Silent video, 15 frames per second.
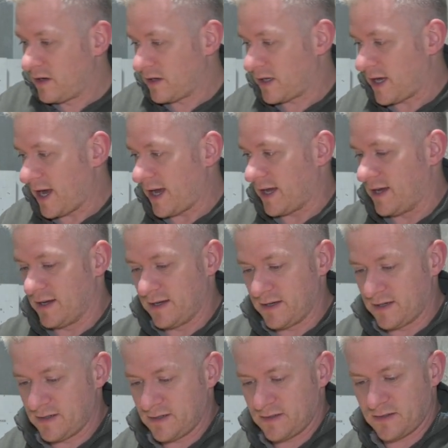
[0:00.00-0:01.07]
Okay,
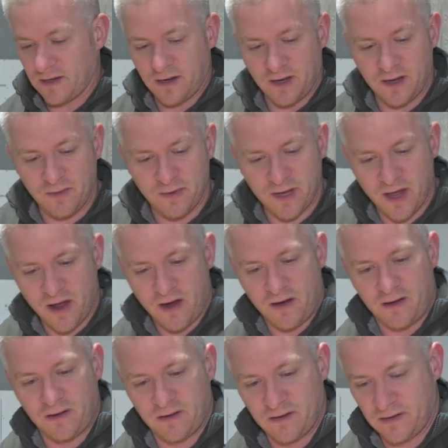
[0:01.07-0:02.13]
so here we
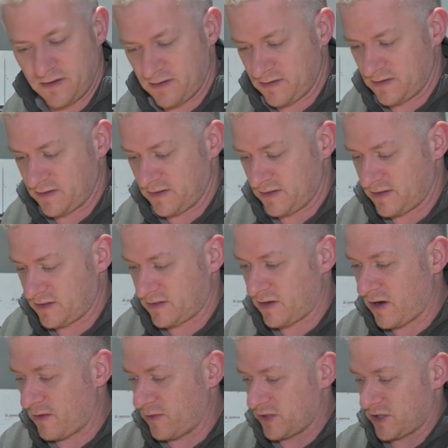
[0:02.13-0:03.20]
go.
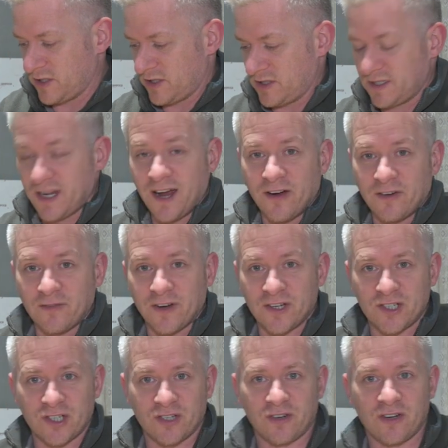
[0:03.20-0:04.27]
SkyWatcher Star
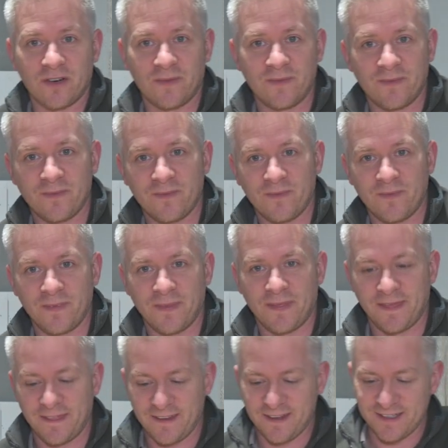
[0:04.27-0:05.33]
Adventure
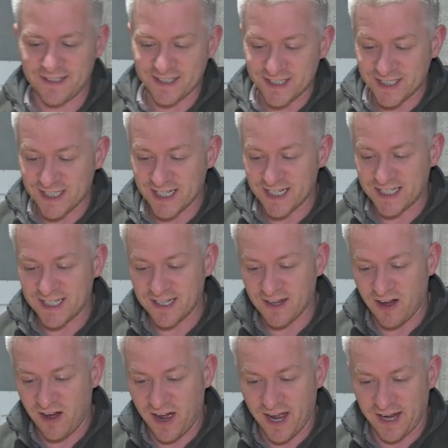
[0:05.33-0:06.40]

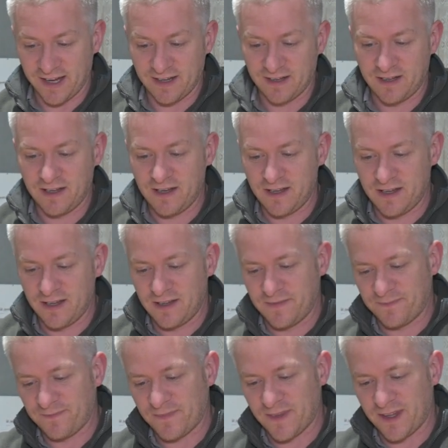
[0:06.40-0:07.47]
GTI.
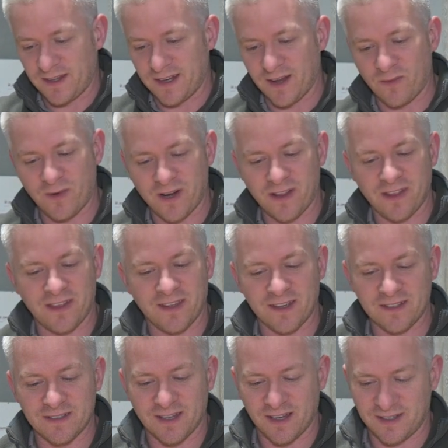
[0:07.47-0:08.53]
Now, one of the
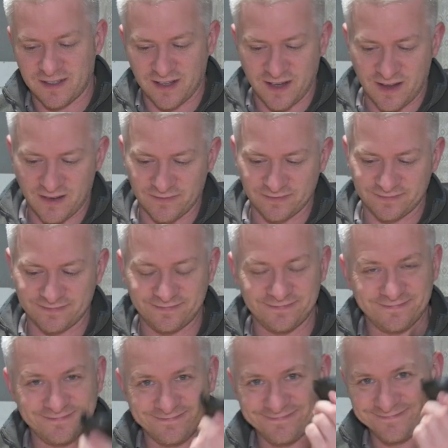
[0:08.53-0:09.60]
things that
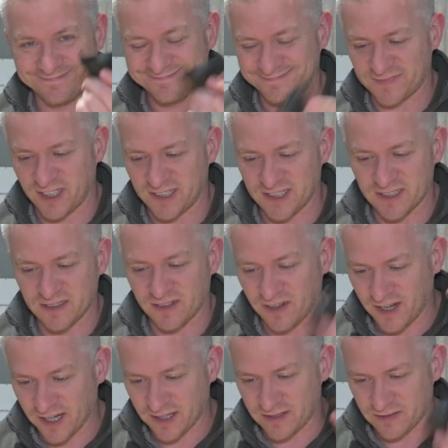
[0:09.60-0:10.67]
I didn't
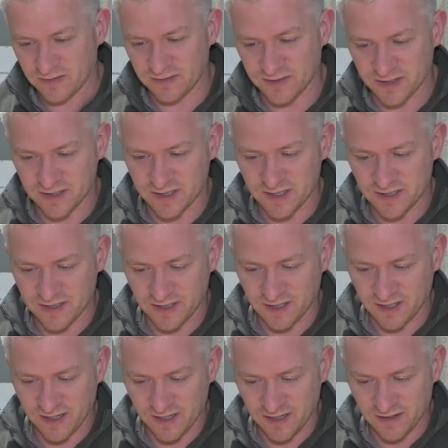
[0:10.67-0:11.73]
like was this
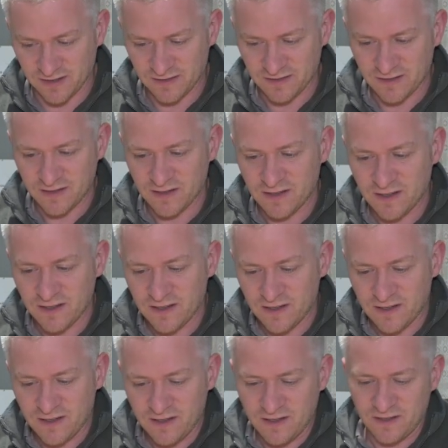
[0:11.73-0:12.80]
thing here.
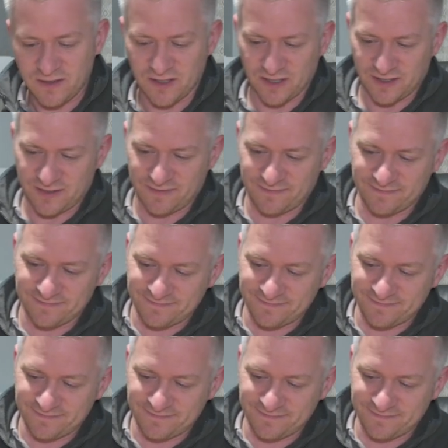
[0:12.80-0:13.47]
Let's